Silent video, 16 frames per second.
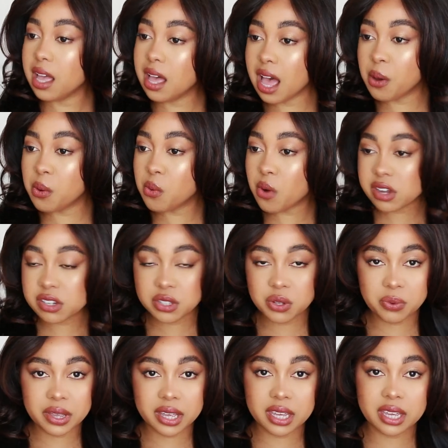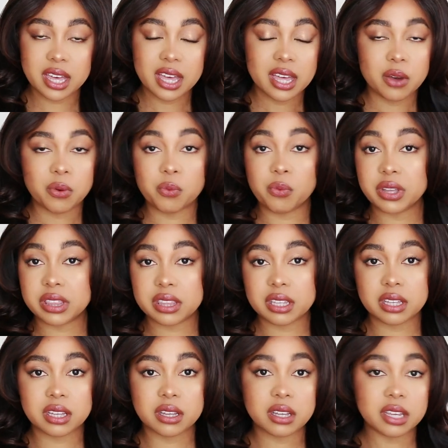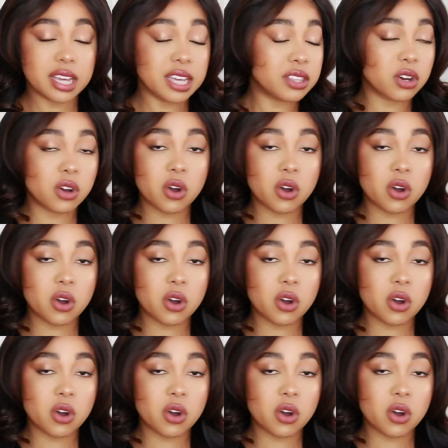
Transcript: I'll wash the wig with uh, either